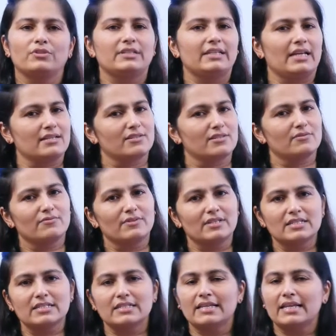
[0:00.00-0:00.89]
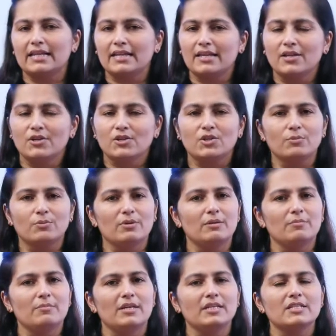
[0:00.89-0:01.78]
Yes, we see
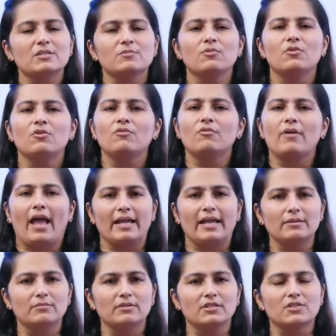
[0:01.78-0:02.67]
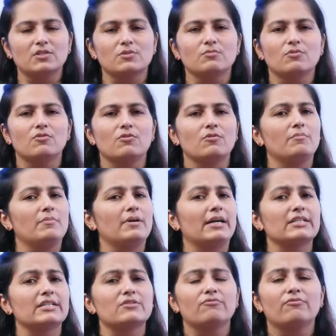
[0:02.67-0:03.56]
human beings move, animals move,
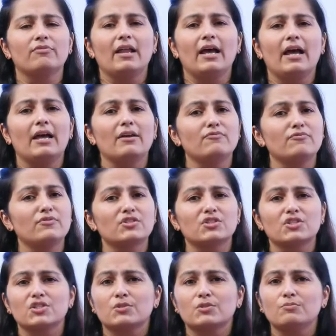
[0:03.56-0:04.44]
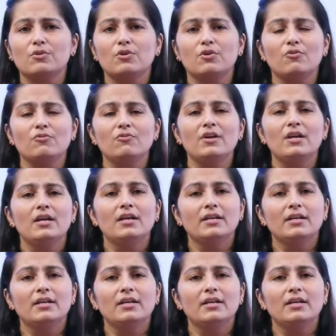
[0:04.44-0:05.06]
birds fly, fishes move.